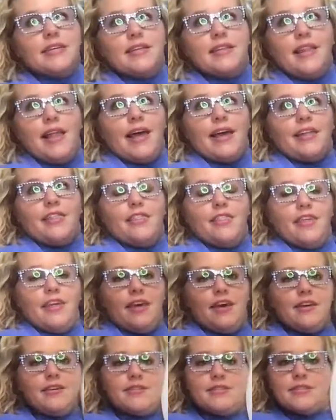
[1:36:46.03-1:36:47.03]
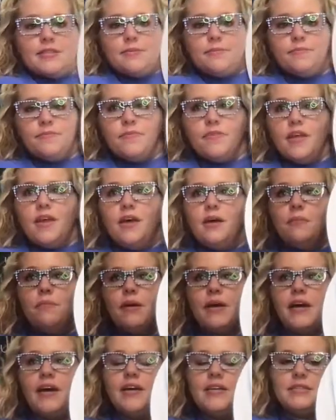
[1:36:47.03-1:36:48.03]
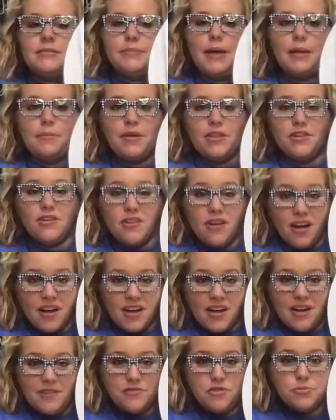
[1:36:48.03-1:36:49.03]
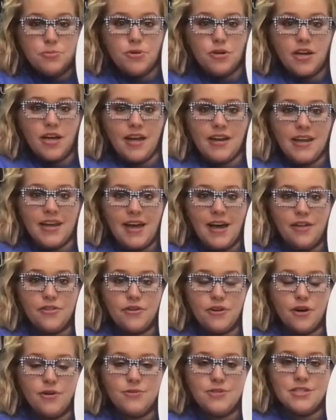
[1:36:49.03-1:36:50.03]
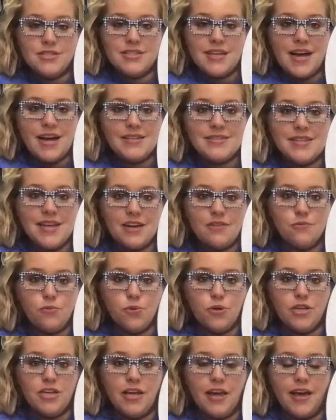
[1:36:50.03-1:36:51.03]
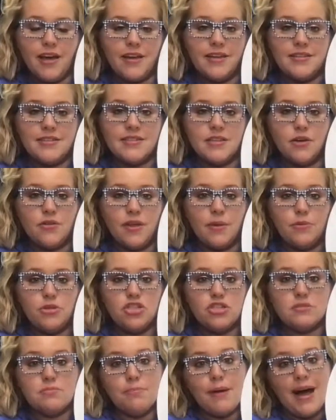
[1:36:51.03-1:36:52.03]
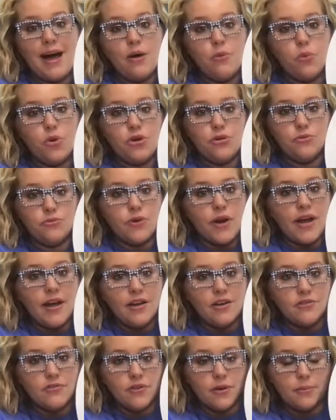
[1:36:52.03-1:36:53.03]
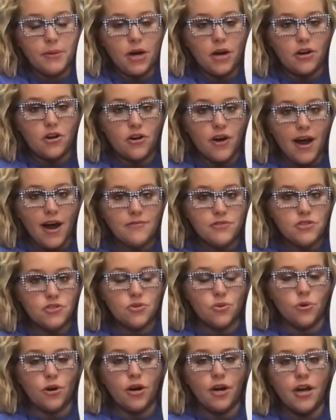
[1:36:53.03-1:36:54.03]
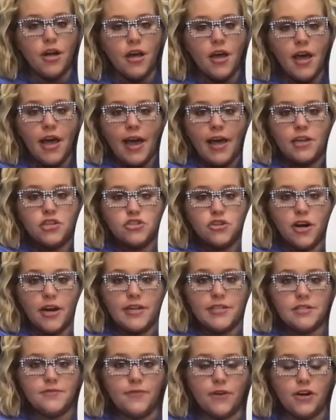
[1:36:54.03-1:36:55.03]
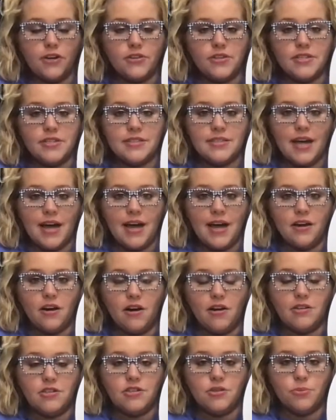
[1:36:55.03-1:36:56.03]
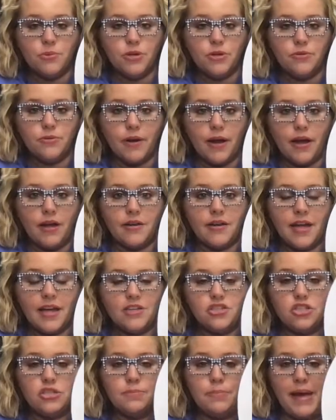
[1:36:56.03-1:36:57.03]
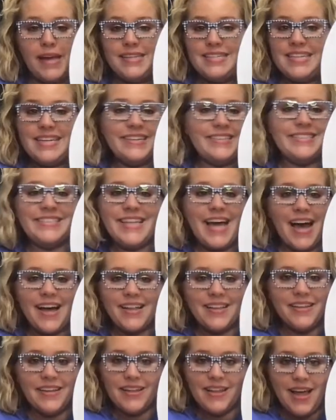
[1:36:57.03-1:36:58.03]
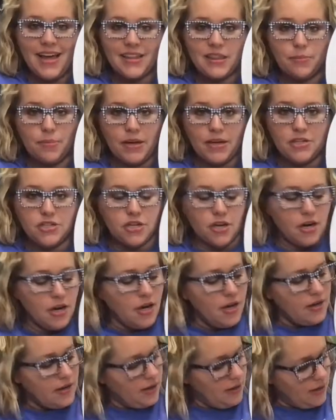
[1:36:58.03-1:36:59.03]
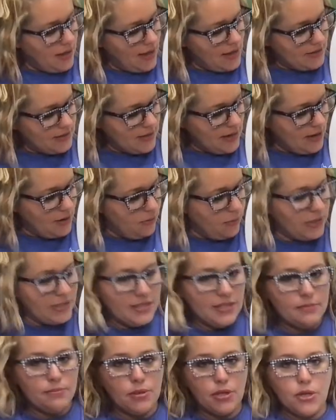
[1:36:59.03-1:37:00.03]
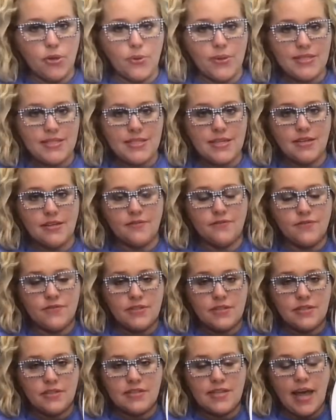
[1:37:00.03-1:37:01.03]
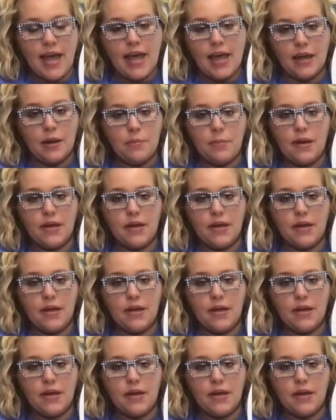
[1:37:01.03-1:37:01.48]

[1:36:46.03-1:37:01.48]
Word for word: it like this because maybe they're not comfortable cutting out their own designs out of wood yet. And so they would just buy a wooden round from a craft store and transfer the design onto the wooden round and just paint it exactly like the picture. Now, last night we did blue instead of tan,